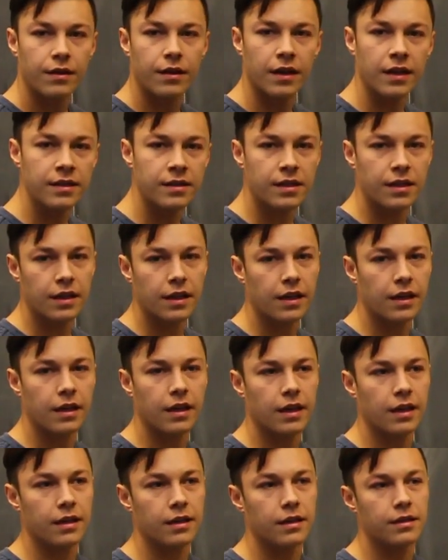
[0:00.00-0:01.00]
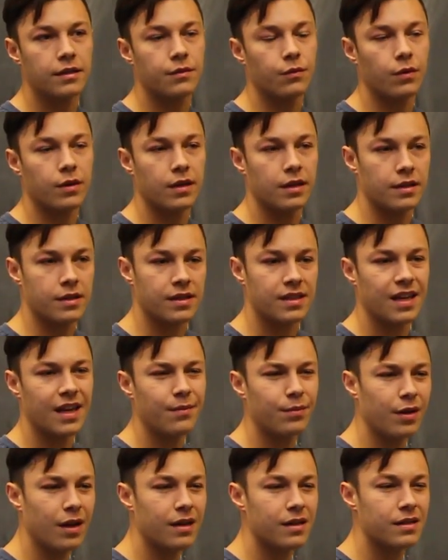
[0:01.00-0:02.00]
The histidine is what is
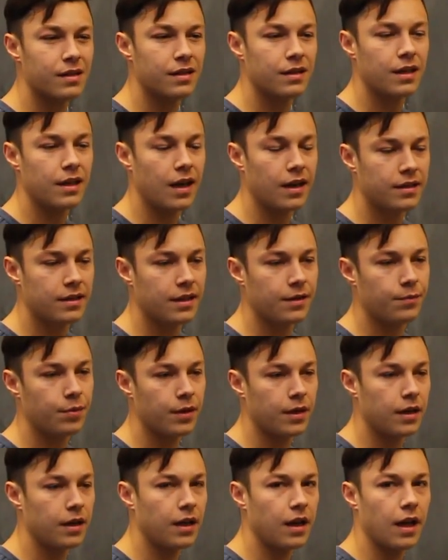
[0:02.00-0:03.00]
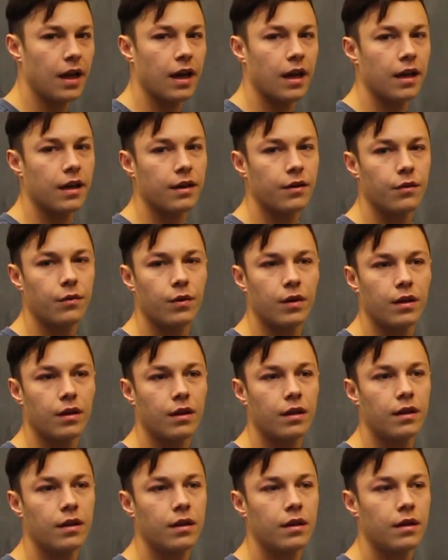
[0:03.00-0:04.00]
stabilizing the ATP and
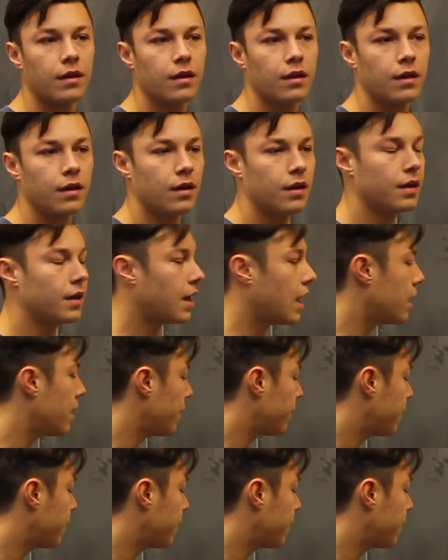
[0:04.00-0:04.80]
will kind